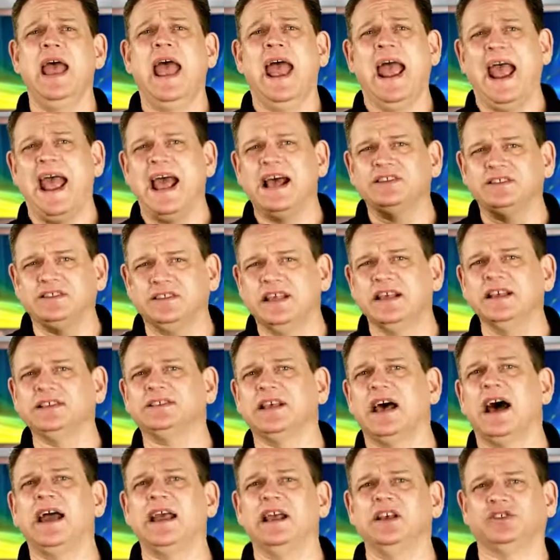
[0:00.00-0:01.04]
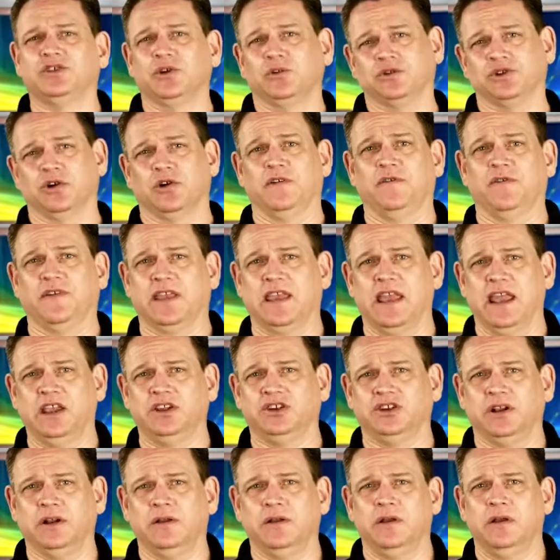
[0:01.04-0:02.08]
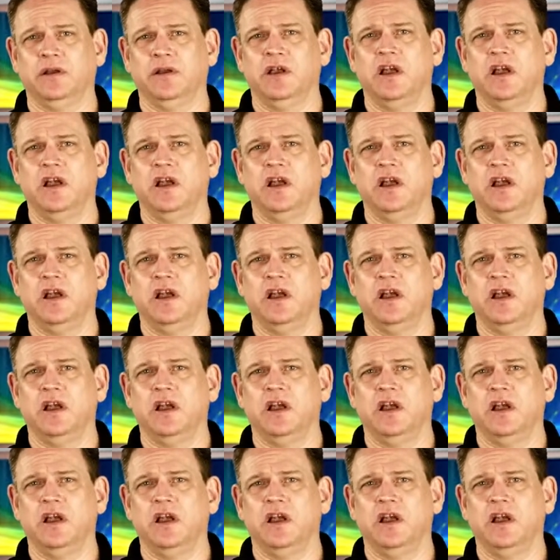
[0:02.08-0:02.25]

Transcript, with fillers: has this ISO certification.